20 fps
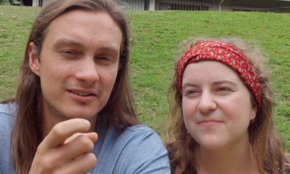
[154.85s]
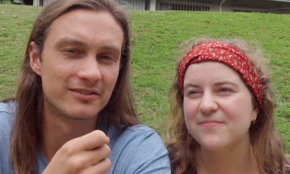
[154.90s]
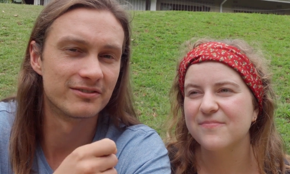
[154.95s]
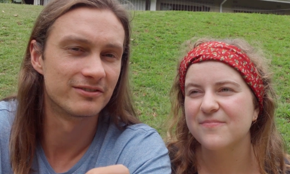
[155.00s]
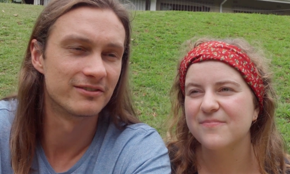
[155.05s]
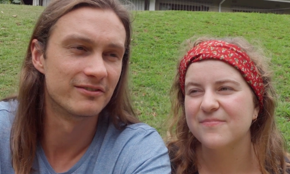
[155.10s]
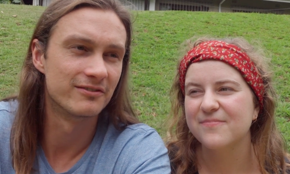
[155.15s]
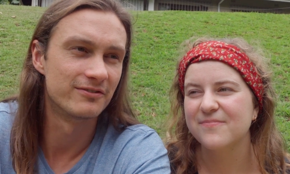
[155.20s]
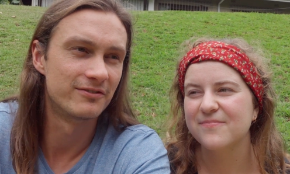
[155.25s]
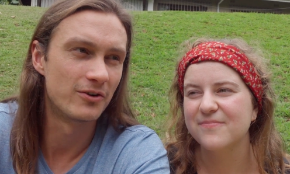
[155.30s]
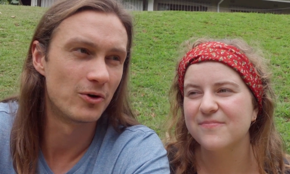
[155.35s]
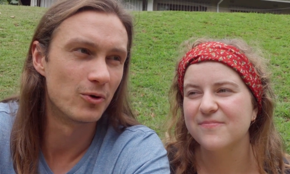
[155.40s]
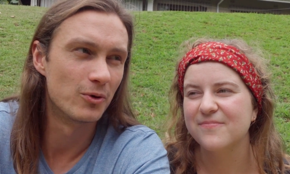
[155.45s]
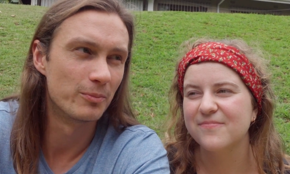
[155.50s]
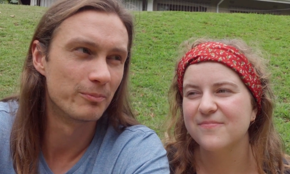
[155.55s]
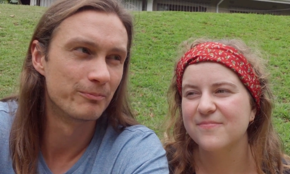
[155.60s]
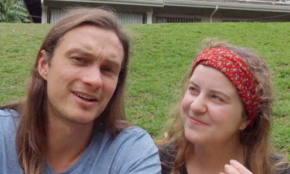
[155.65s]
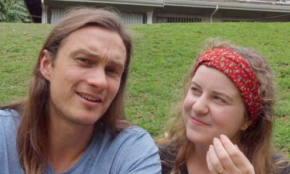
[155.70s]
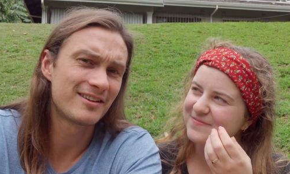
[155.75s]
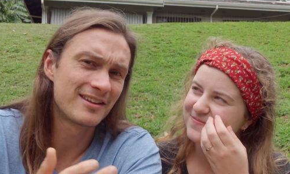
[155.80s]
Speaker 1: different form.
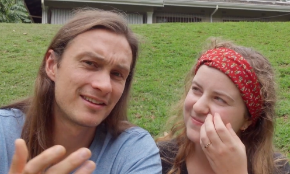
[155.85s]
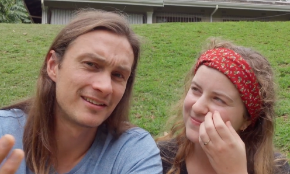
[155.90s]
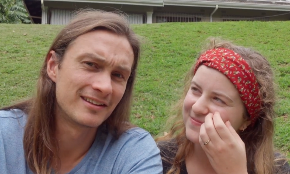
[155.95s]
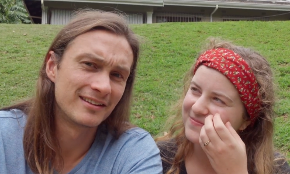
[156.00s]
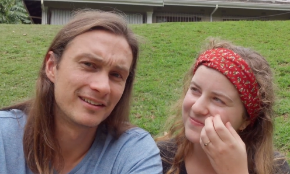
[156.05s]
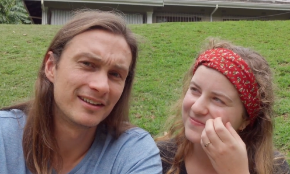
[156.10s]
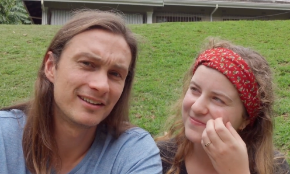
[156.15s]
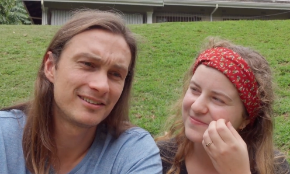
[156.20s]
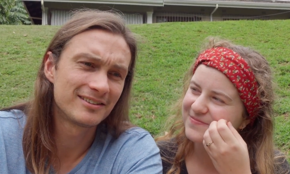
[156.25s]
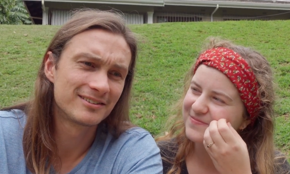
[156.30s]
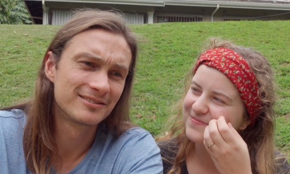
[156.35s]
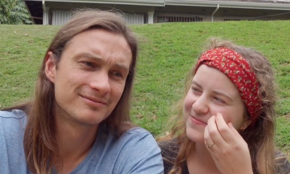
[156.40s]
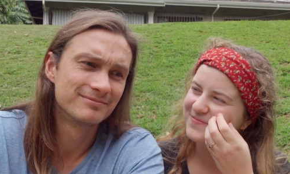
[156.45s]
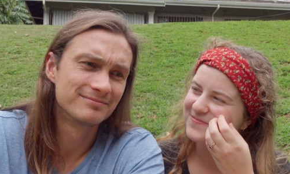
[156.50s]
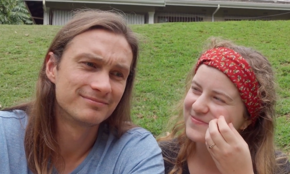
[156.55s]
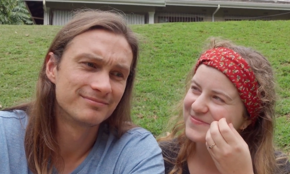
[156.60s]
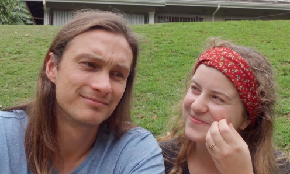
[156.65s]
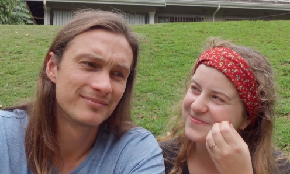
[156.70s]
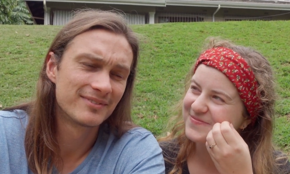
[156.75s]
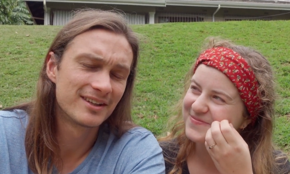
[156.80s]
But other than that,
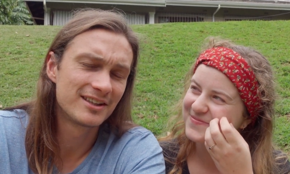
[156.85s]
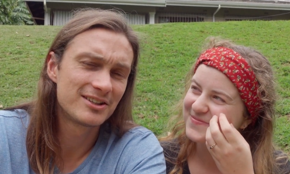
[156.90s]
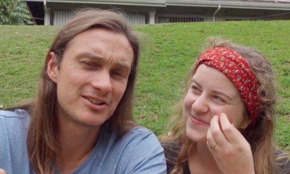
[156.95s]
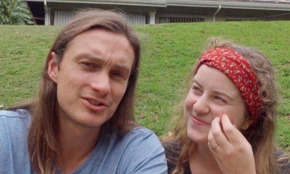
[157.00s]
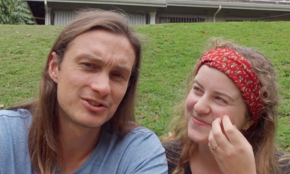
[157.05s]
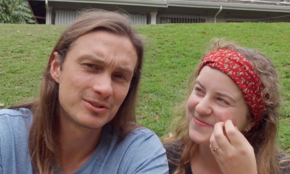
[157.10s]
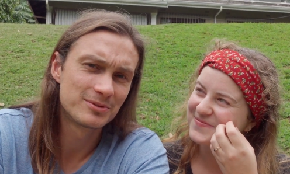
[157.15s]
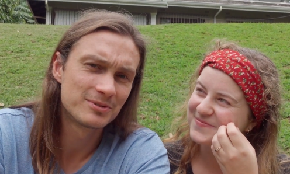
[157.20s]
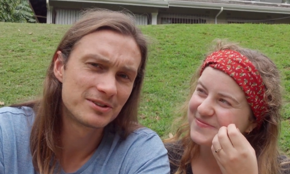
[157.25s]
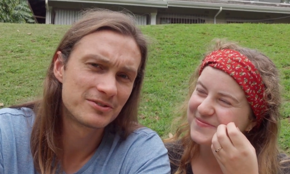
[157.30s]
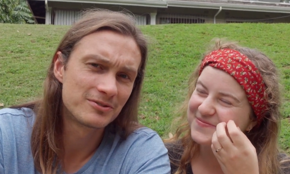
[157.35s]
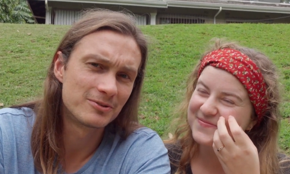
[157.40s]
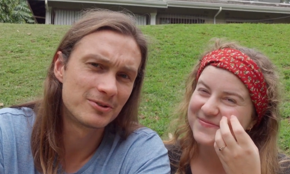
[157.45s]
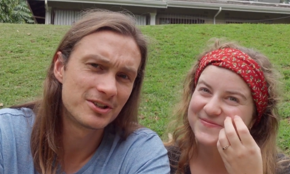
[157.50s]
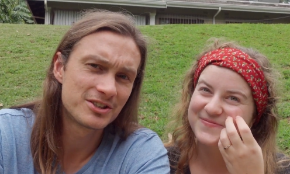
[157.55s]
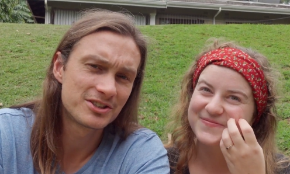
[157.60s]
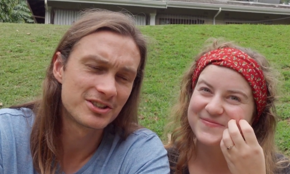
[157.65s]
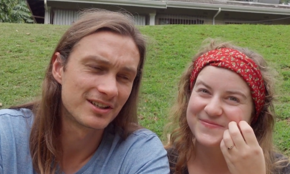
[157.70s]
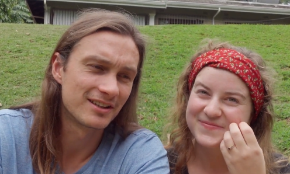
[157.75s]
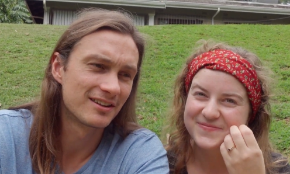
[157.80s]
thank you so much for
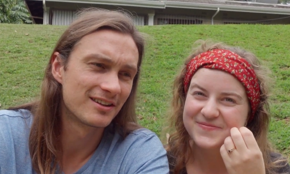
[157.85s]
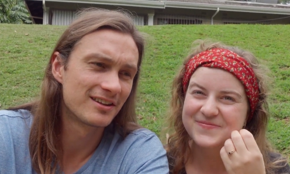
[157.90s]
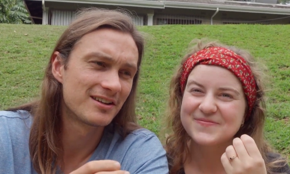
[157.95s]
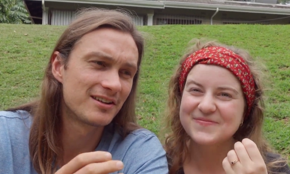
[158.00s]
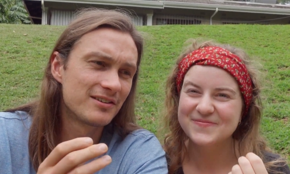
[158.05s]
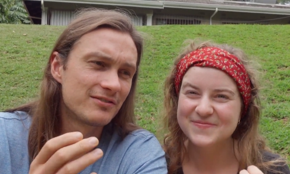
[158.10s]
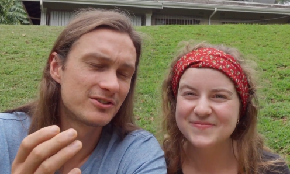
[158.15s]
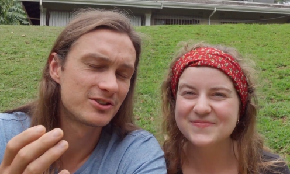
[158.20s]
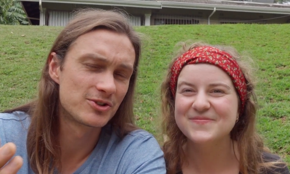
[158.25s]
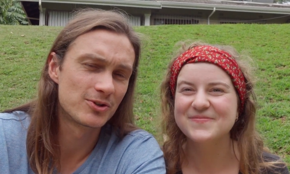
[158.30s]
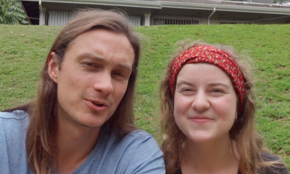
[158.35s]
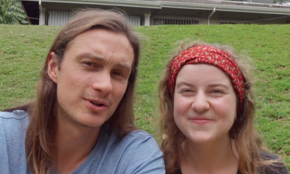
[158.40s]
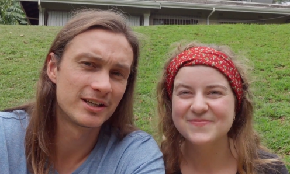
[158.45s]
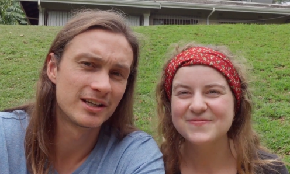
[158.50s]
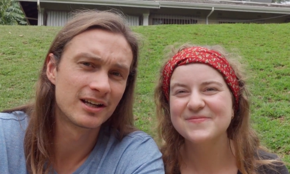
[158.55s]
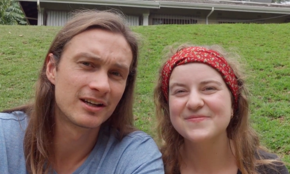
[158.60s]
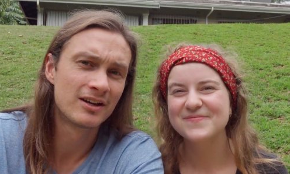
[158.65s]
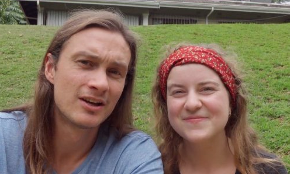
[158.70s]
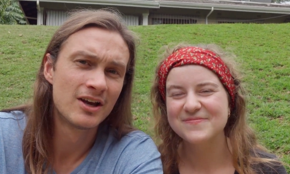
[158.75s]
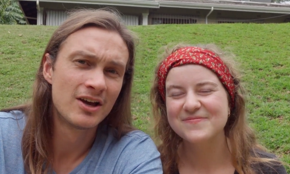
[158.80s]
watching. Thank you for
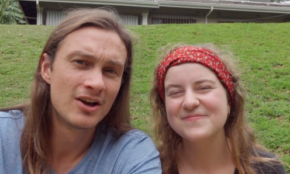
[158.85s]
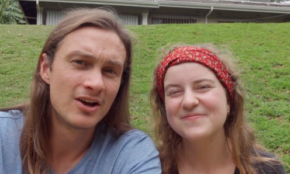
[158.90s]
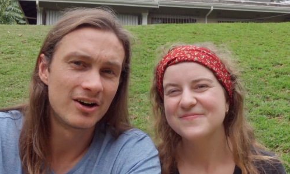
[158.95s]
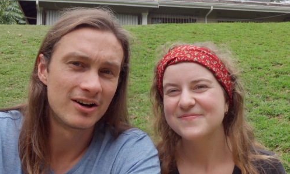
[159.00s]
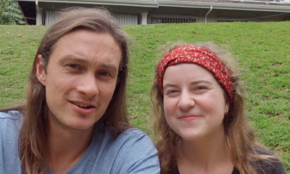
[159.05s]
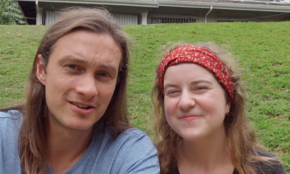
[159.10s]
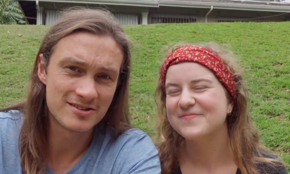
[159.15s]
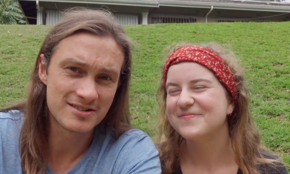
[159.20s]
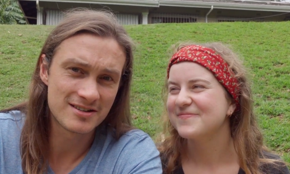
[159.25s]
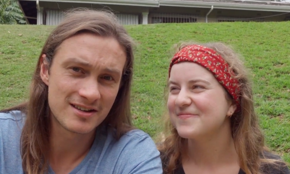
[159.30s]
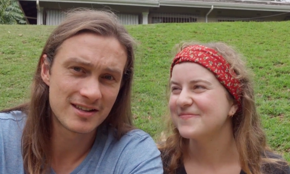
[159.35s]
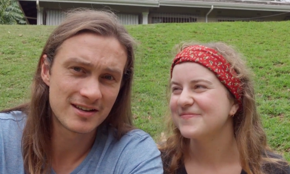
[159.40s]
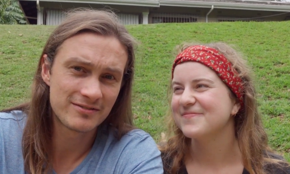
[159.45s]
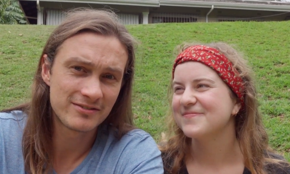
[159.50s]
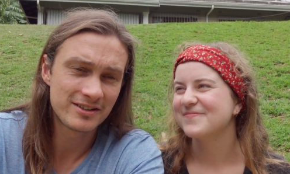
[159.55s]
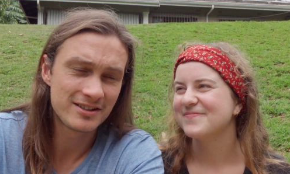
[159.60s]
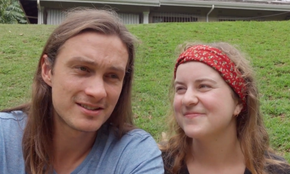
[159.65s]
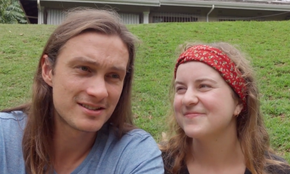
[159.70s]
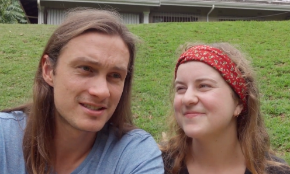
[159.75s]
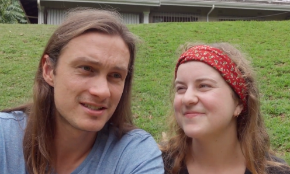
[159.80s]
joining on our South
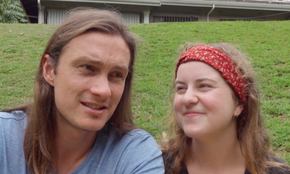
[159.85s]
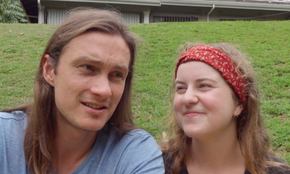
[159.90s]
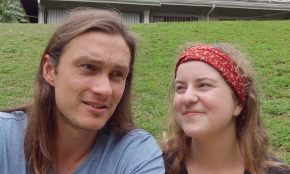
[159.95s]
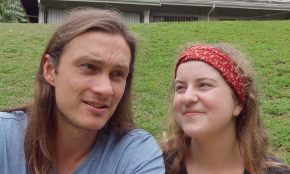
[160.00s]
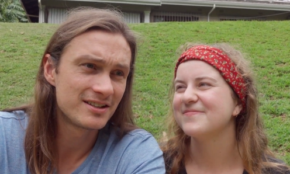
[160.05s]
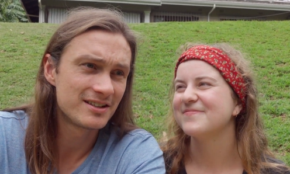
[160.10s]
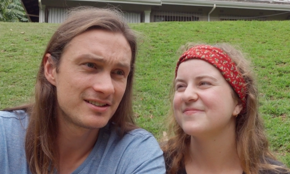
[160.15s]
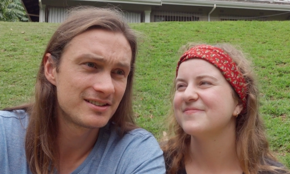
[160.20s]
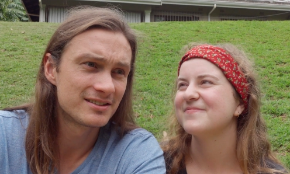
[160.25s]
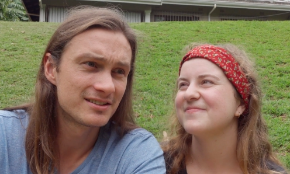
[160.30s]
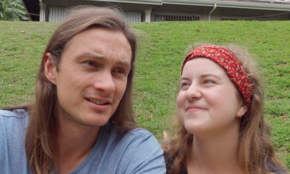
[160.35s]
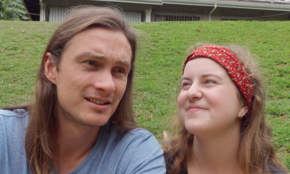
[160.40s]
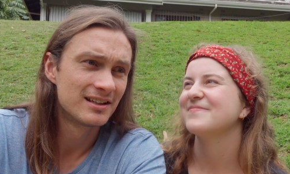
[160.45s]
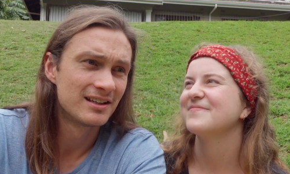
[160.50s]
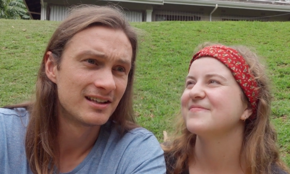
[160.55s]
African series.